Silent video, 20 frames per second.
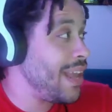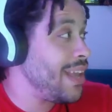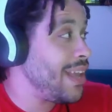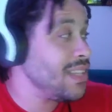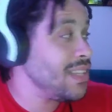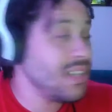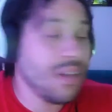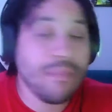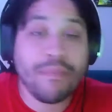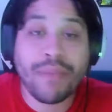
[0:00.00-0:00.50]
is
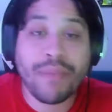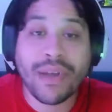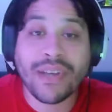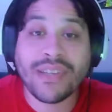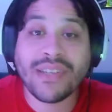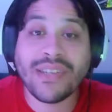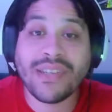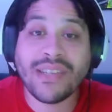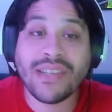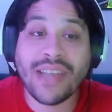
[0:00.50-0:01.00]
a big
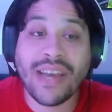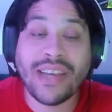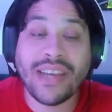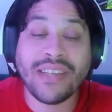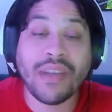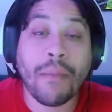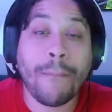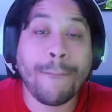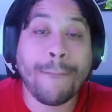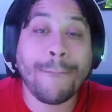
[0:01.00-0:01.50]
there is
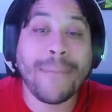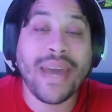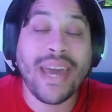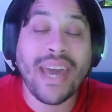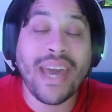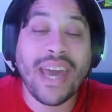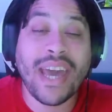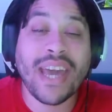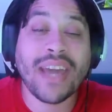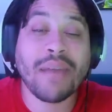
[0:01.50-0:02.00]
a
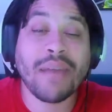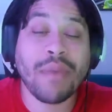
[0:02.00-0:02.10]
big,